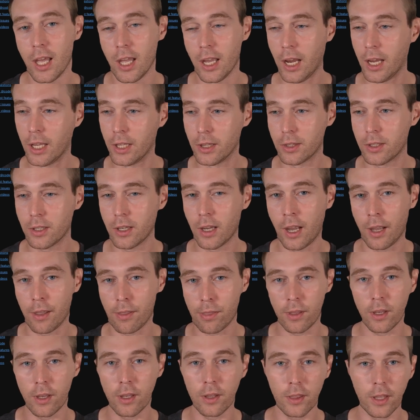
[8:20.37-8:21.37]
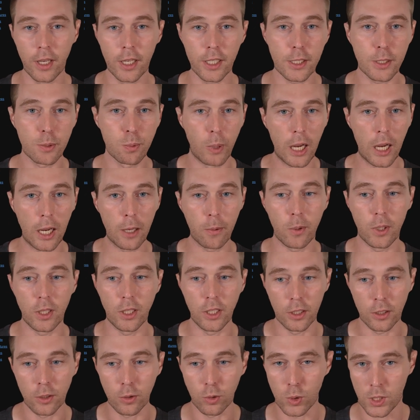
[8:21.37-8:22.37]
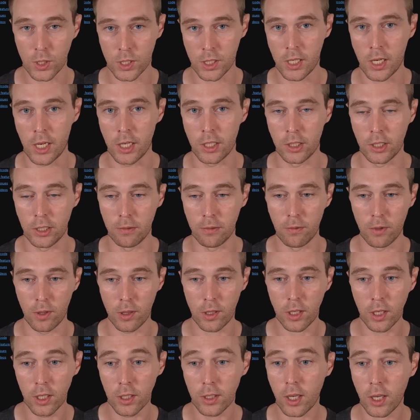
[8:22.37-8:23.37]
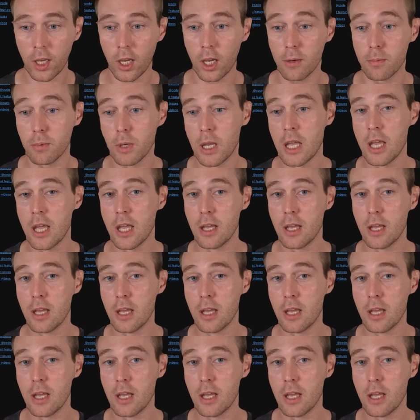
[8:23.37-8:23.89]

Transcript: And I think that's why we need to sign in with GitHub,